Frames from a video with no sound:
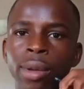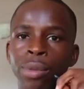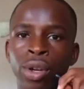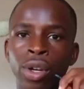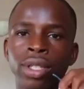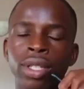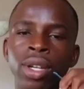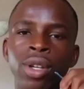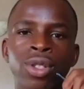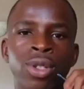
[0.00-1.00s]
because
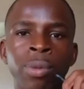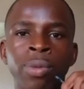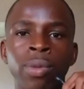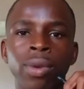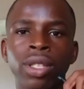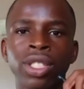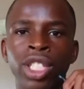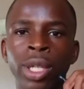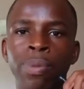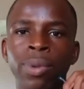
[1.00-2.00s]
some
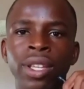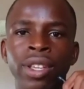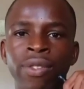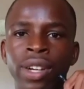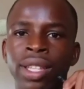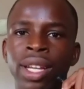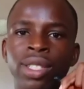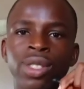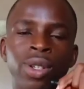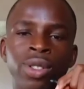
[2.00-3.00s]
cheap
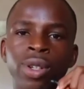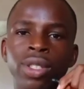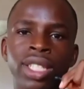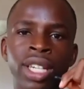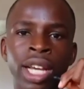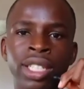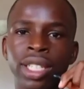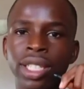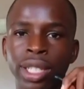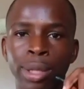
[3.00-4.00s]
inverters does not
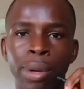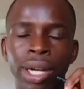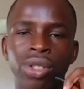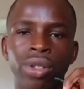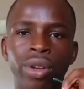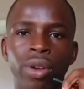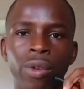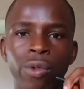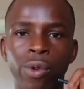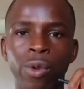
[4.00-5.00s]
charge the battery
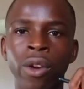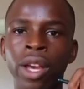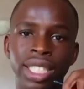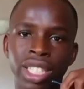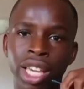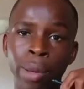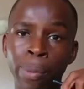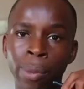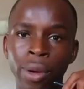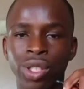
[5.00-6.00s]
full. It skip
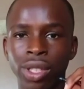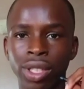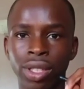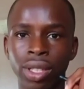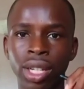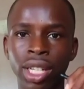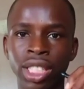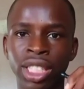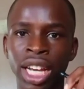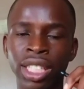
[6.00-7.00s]
some
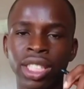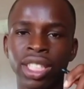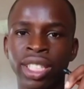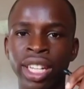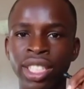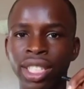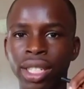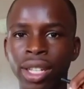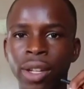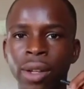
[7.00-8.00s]
charging stage
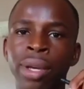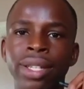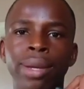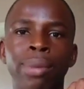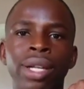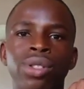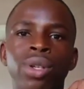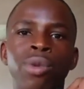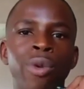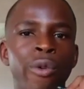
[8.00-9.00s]
and make the
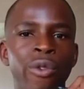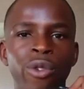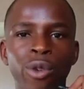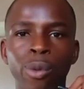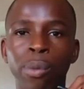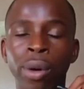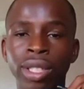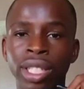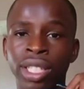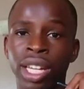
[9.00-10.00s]
battery look full,
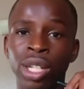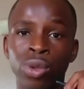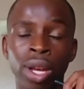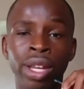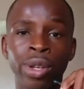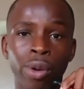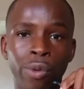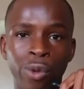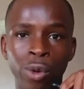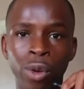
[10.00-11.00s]
but it's actually not
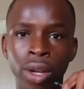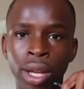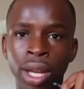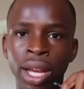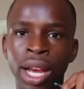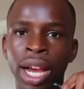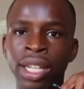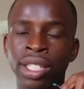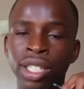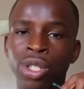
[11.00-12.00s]
full,
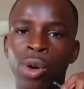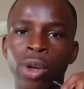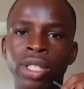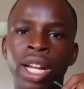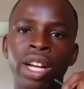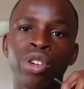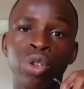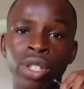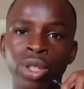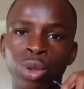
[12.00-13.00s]
and this cause that
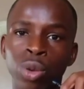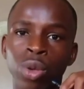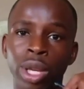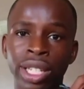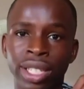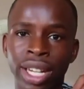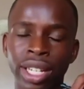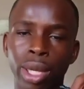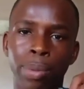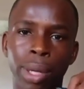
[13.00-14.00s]
crystal
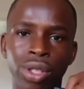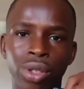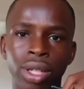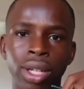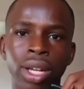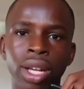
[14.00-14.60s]
inside the battery,